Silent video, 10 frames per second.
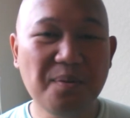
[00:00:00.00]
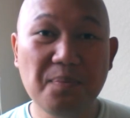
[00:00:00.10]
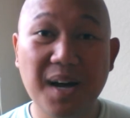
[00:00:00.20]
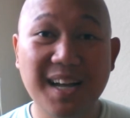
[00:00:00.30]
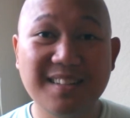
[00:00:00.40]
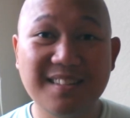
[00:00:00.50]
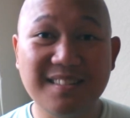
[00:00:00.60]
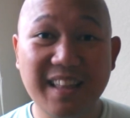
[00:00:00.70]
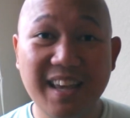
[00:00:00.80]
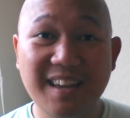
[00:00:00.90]
but
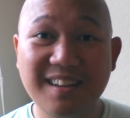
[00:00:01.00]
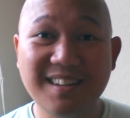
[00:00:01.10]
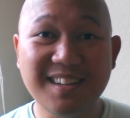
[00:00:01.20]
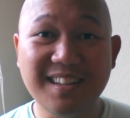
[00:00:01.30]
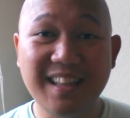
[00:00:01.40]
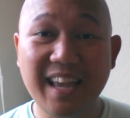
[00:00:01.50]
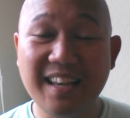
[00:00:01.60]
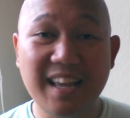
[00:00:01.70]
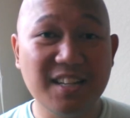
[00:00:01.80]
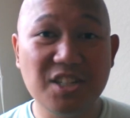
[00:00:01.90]

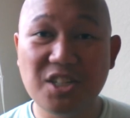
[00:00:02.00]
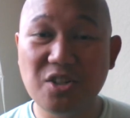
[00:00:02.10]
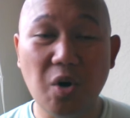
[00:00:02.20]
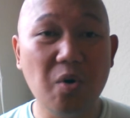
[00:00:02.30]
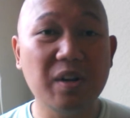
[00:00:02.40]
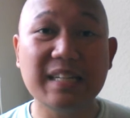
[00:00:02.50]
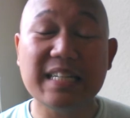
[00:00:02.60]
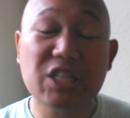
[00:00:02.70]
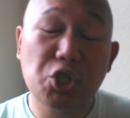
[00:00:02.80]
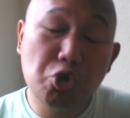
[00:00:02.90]
they just totally
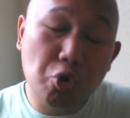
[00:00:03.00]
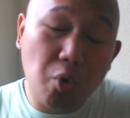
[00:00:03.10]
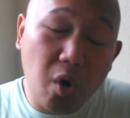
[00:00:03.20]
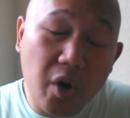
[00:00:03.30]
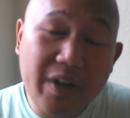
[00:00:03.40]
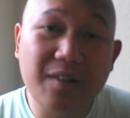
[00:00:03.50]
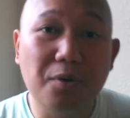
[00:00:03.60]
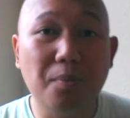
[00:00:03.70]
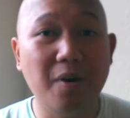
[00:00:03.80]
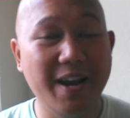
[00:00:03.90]
destroyed their
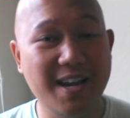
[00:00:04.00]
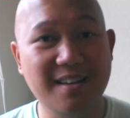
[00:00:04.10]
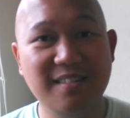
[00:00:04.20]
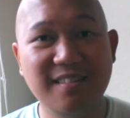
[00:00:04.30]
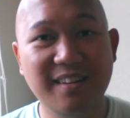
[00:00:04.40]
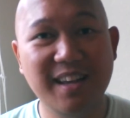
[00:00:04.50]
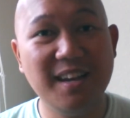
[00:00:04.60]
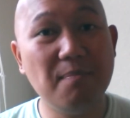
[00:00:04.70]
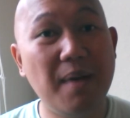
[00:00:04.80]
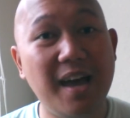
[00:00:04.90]
brand in
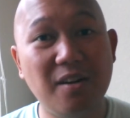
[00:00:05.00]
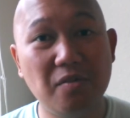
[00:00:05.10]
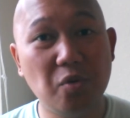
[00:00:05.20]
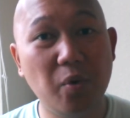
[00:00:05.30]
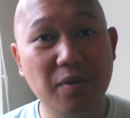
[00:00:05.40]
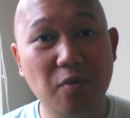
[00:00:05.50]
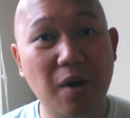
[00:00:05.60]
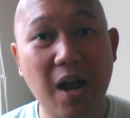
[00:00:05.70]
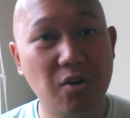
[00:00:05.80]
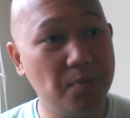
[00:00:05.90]
a matter of 24
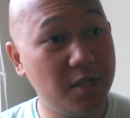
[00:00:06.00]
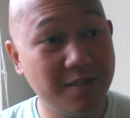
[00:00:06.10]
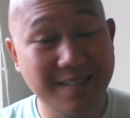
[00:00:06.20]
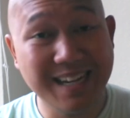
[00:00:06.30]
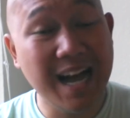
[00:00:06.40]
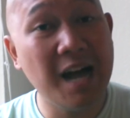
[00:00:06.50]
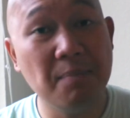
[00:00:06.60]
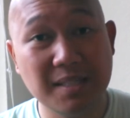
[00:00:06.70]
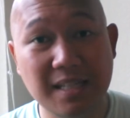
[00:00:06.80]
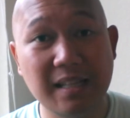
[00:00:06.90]
hours because of the
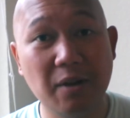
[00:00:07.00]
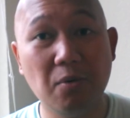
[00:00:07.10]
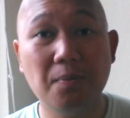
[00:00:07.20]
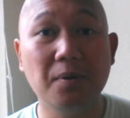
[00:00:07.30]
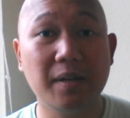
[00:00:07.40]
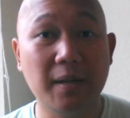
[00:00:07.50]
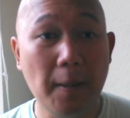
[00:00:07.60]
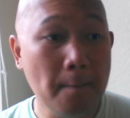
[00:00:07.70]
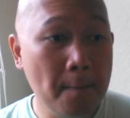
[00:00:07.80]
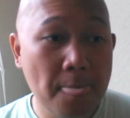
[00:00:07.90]
comments that they were putting.
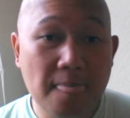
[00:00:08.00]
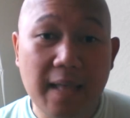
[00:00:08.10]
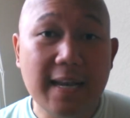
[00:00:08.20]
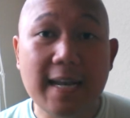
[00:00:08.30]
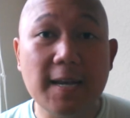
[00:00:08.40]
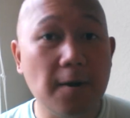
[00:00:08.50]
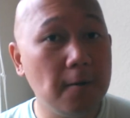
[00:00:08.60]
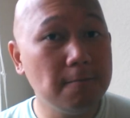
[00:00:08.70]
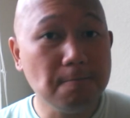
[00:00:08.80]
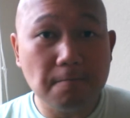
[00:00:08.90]
They didn't
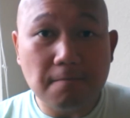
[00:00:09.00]
know.